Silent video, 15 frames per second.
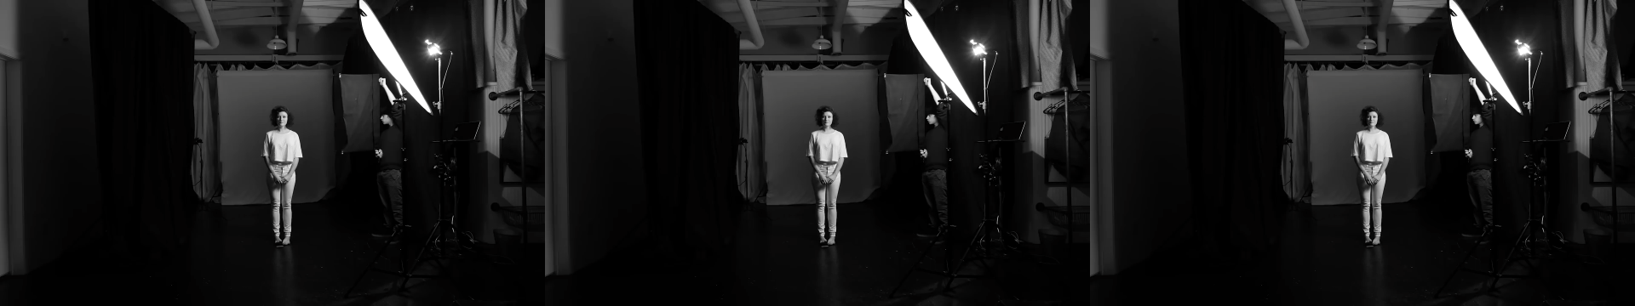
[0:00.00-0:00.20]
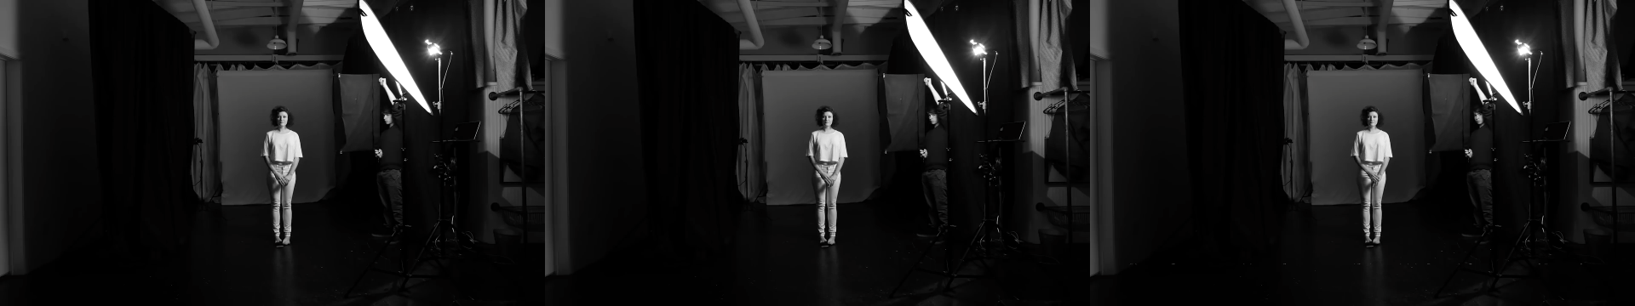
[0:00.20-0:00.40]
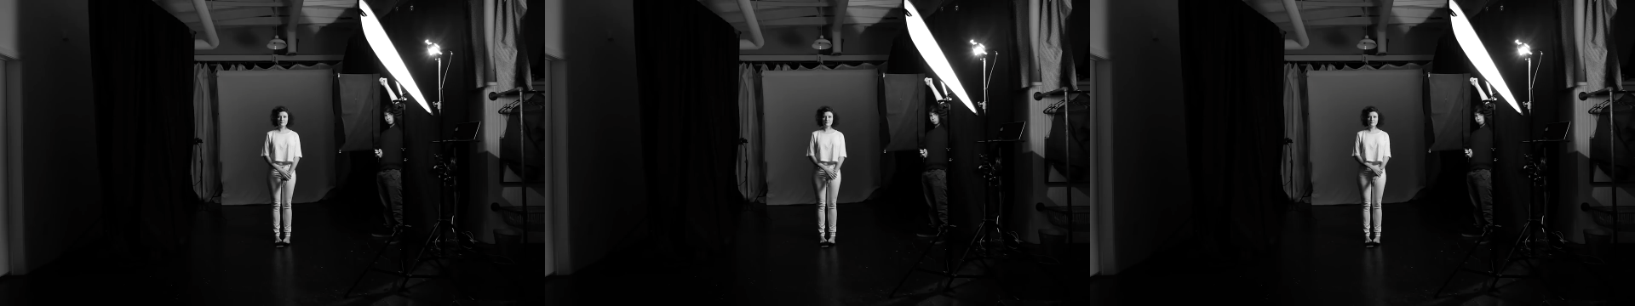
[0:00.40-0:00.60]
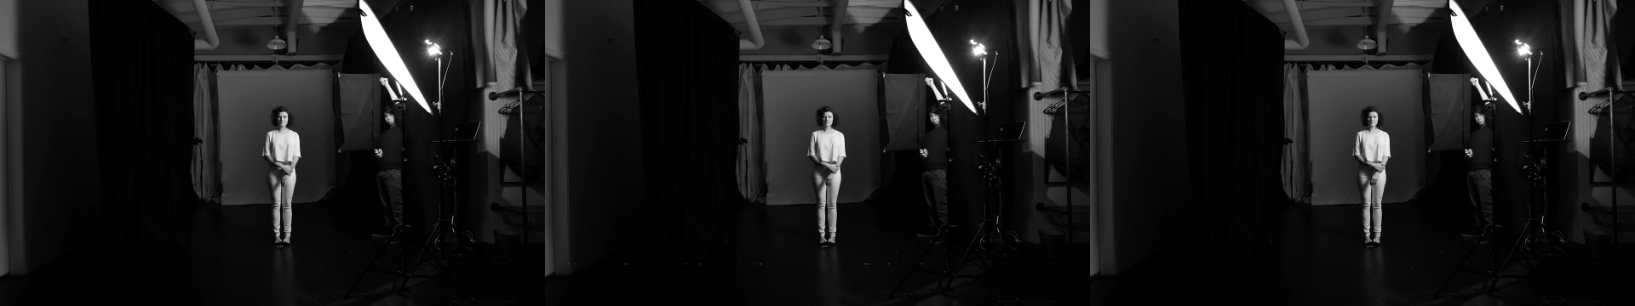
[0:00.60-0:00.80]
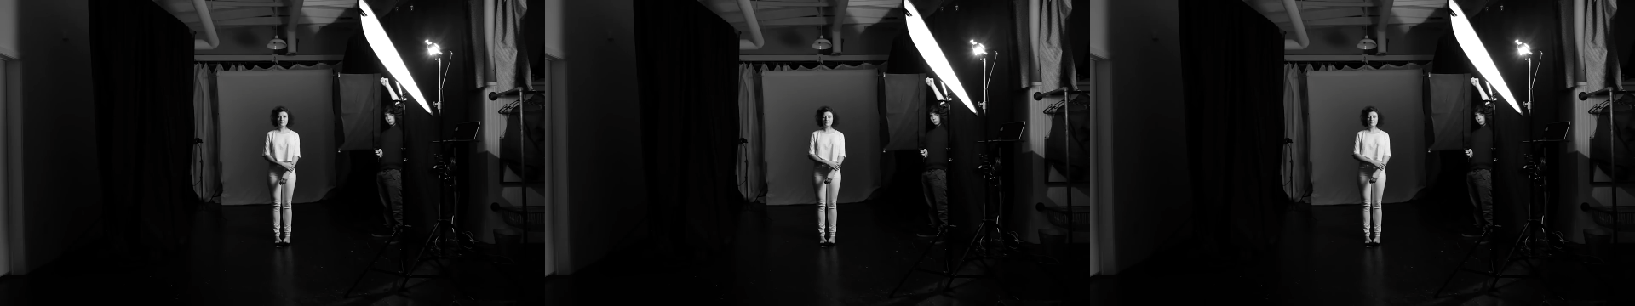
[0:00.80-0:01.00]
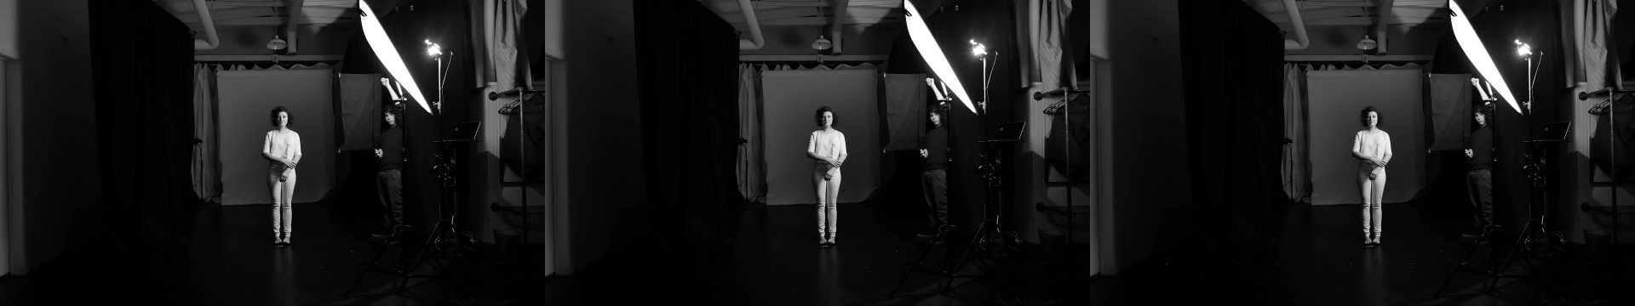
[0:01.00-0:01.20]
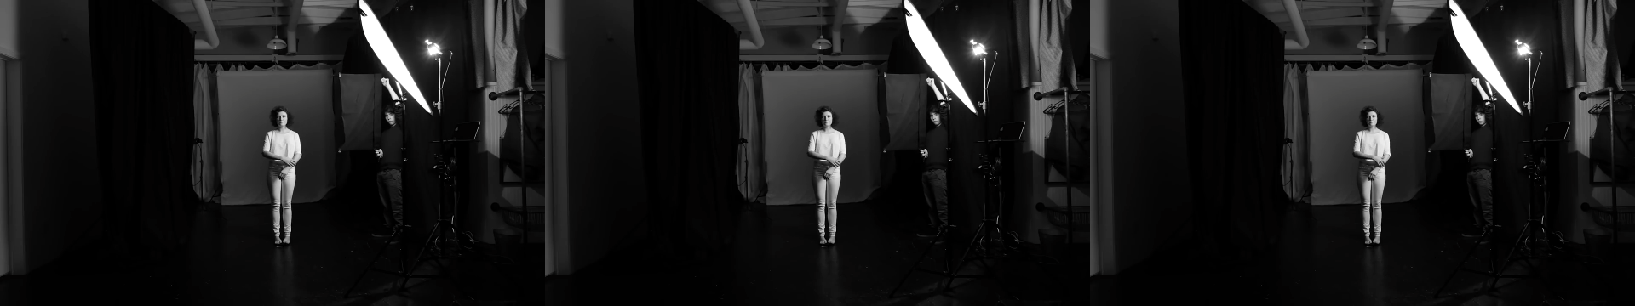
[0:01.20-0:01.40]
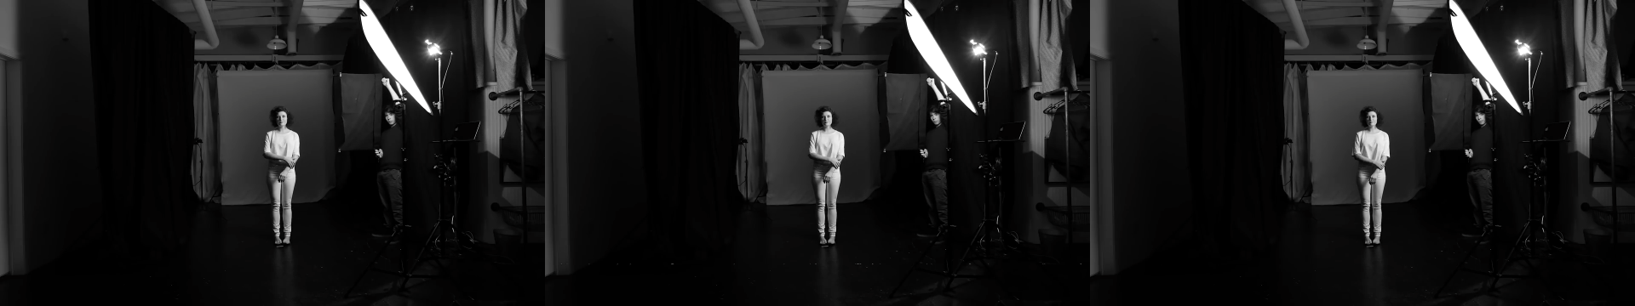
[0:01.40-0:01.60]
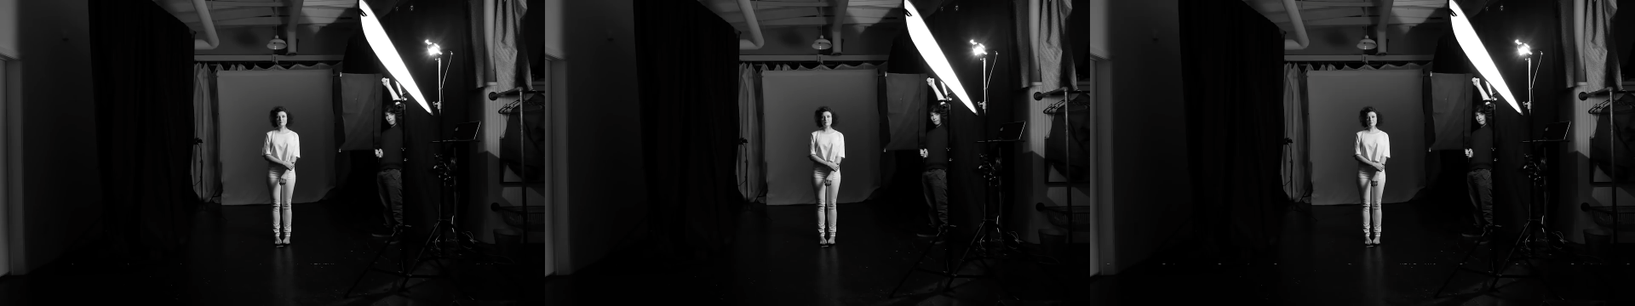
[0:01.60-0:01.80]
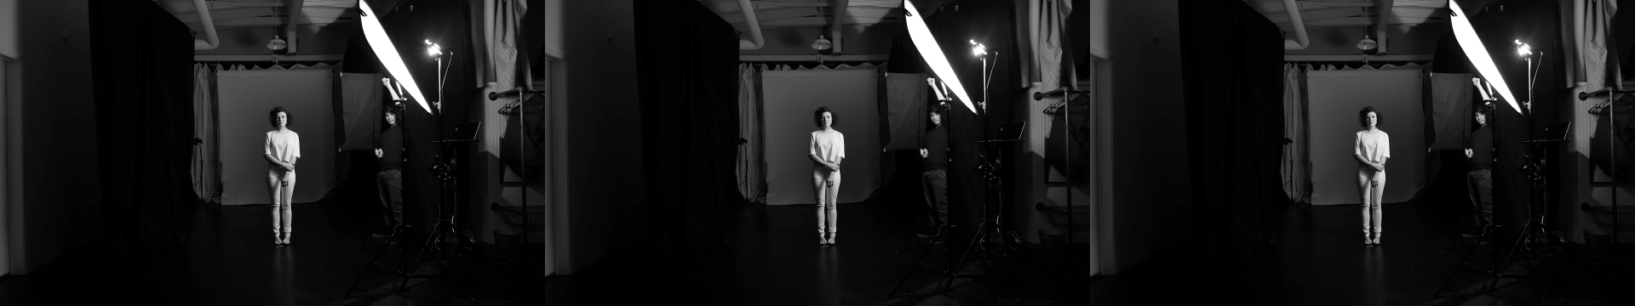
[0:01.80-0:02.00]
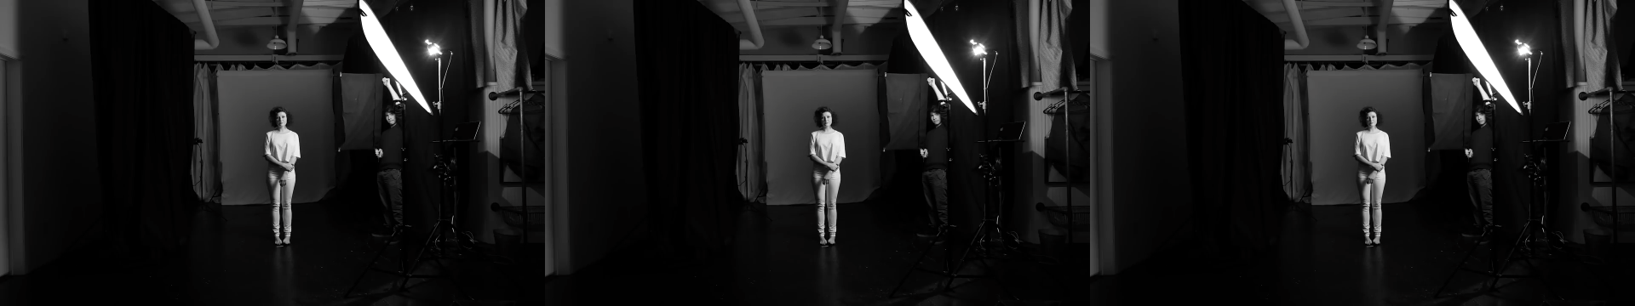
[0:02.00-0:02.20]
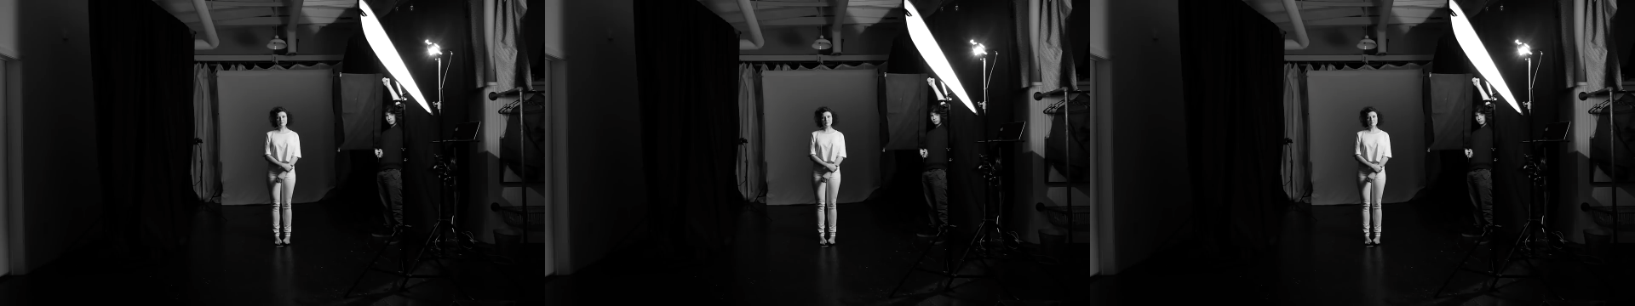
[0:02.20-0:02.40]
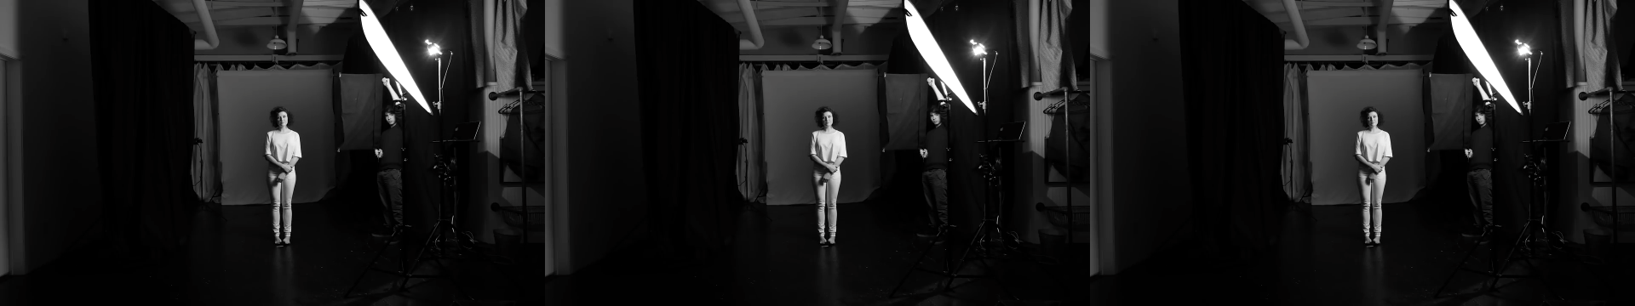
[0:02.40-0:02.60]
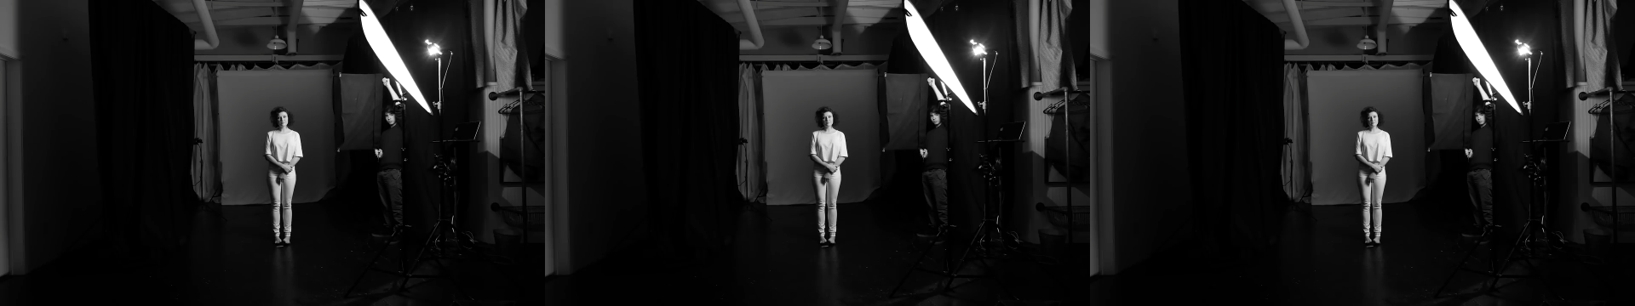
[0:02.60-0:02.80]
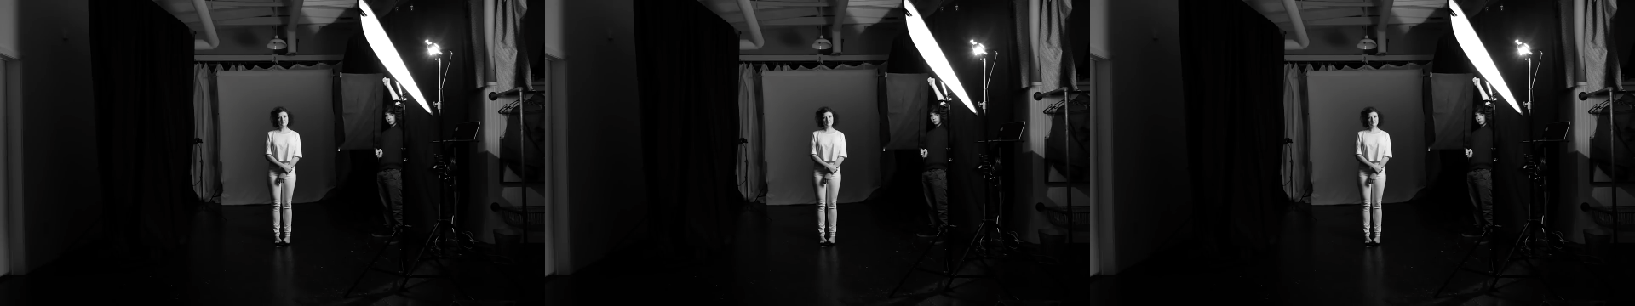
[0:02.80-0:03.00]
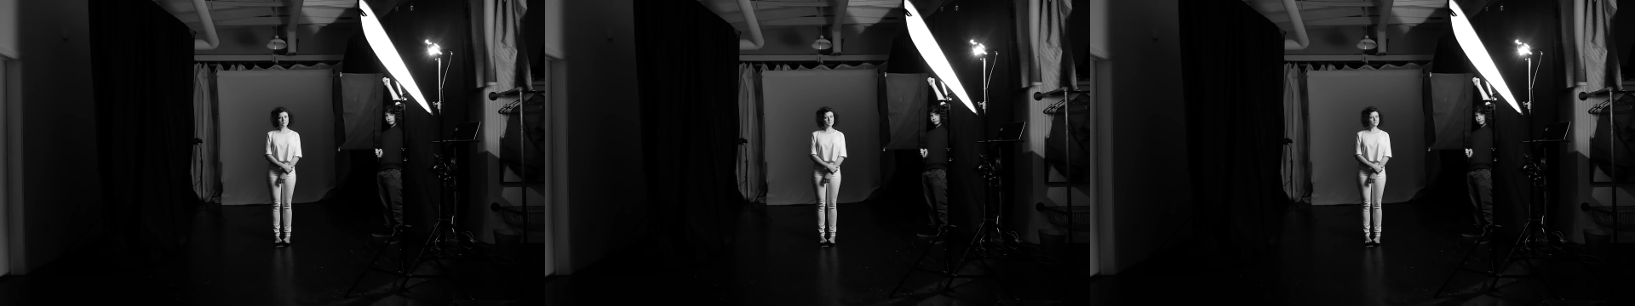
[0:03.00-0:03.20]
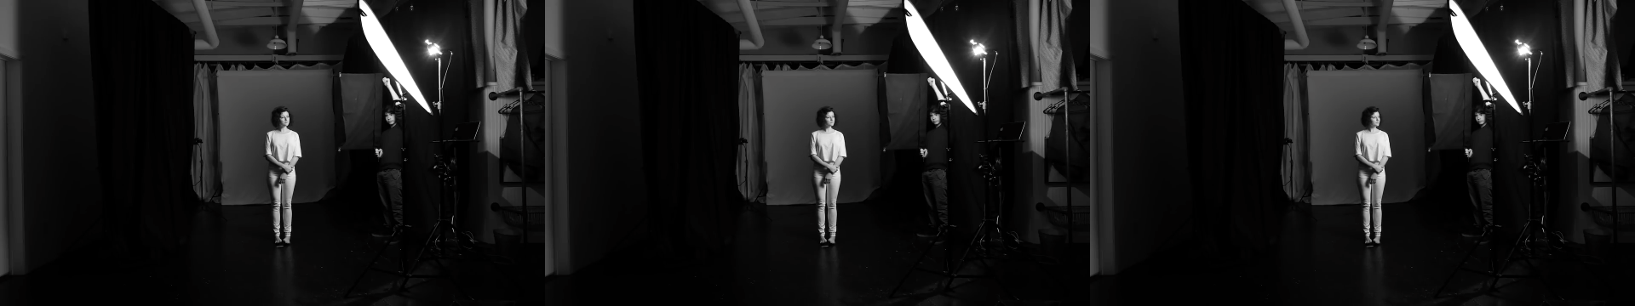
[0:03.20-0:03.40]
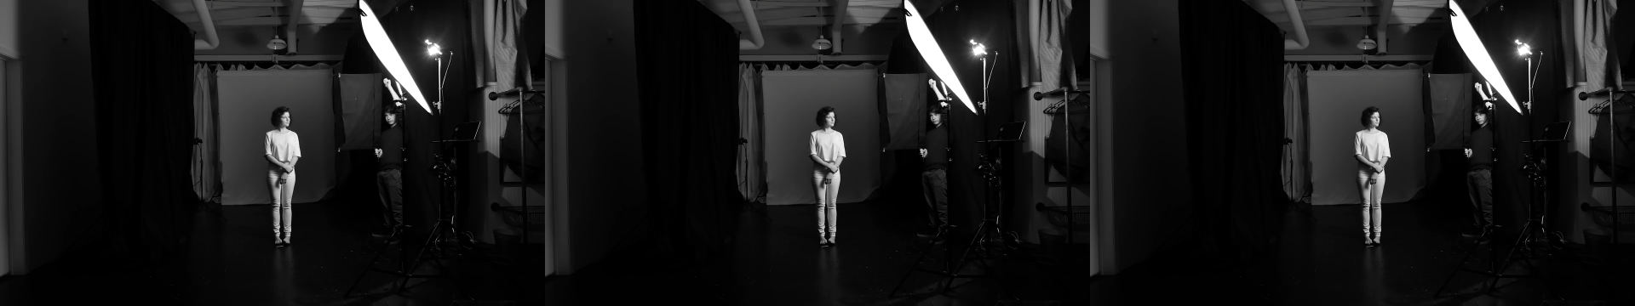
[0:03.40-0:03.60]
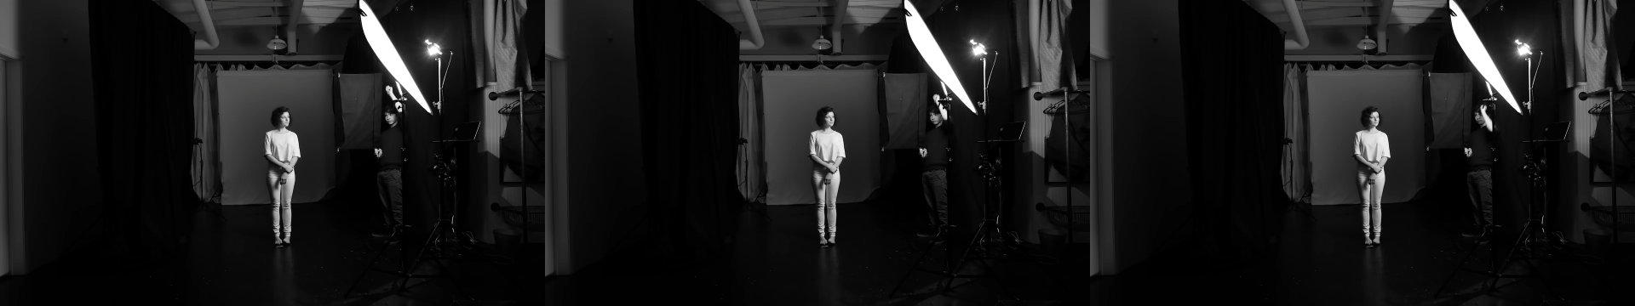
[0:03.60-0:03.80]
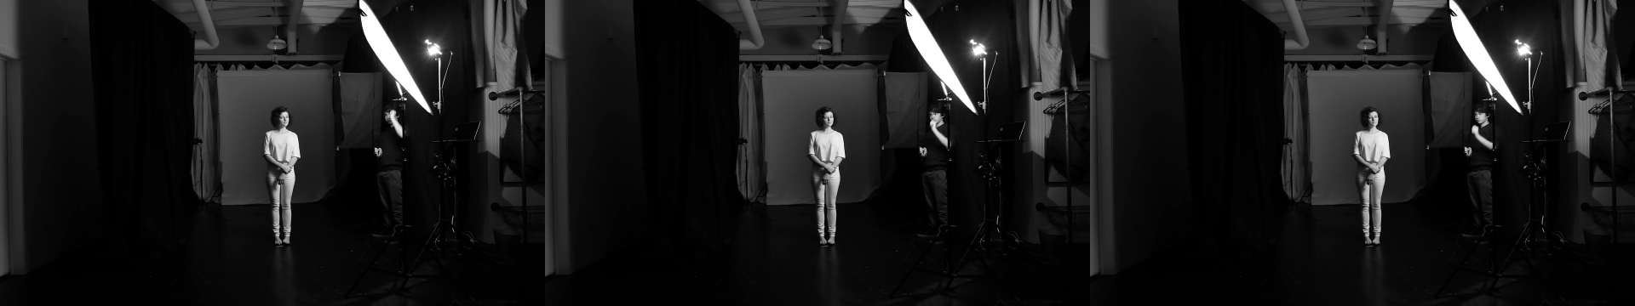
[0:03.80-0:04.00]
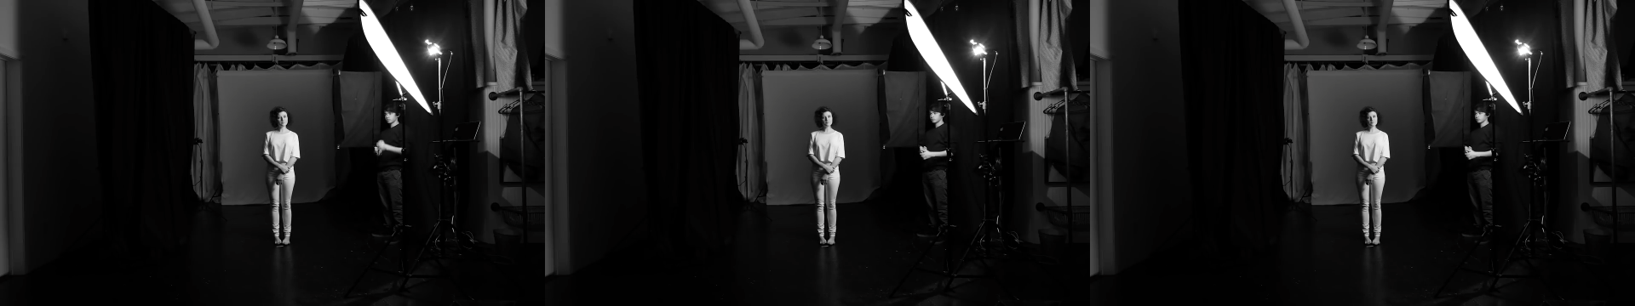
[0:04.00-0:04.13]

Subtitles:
[unreadable: no face in view]